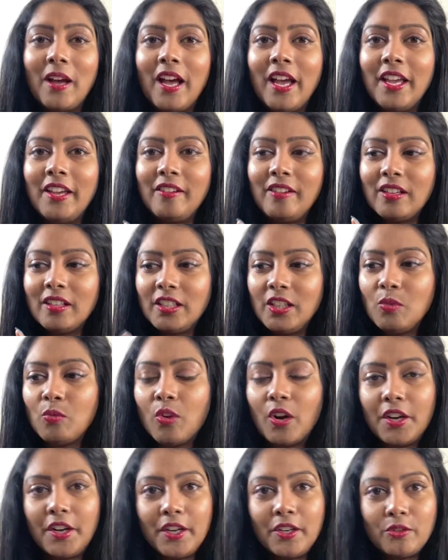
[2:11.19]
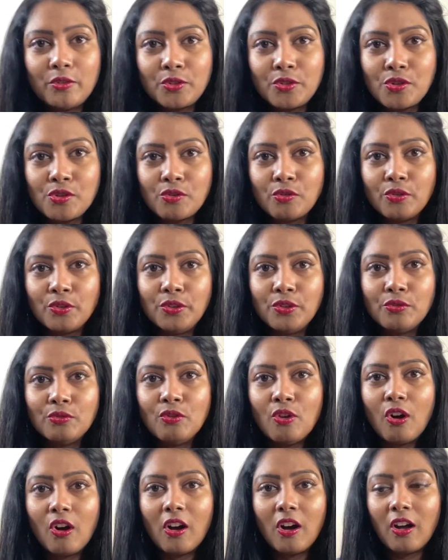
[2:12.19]
I really wanted to show you
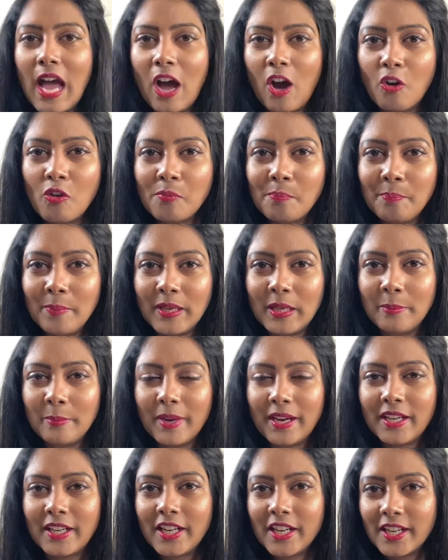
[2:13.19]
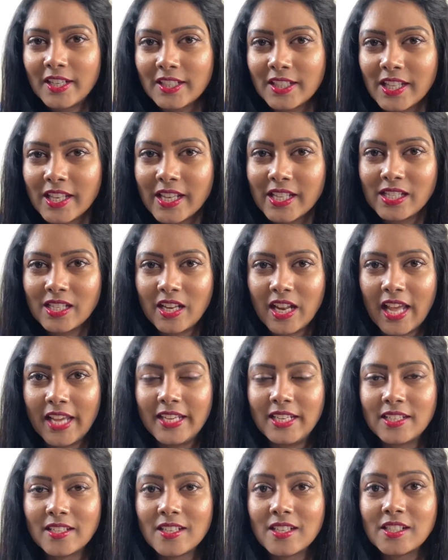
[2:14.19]
all how pigmented these
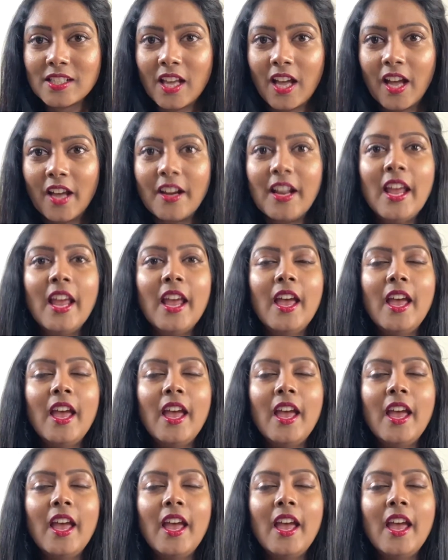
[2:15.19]
liners are,